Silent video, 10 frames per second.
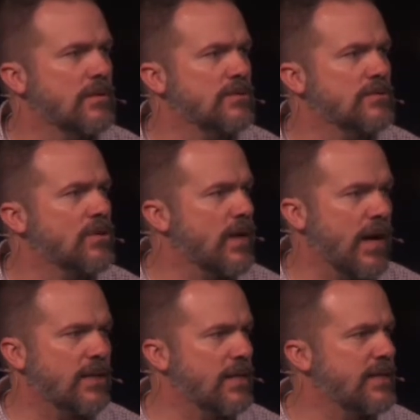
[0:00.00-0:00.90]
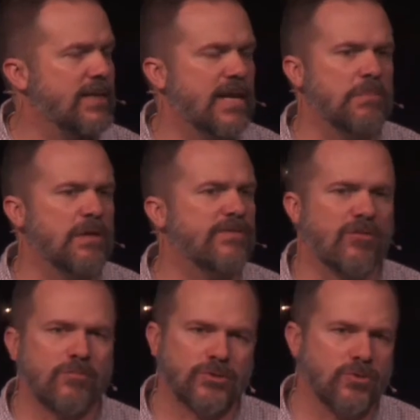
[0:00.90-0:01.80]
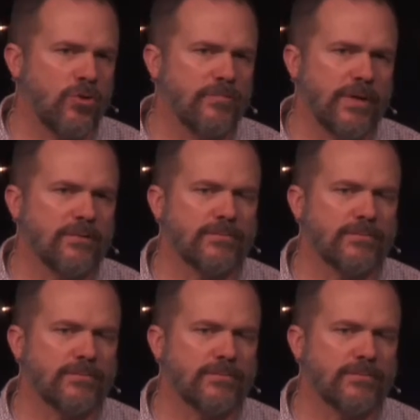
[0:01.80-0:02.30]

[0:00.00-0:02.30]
So God, let the king be favorable toward me.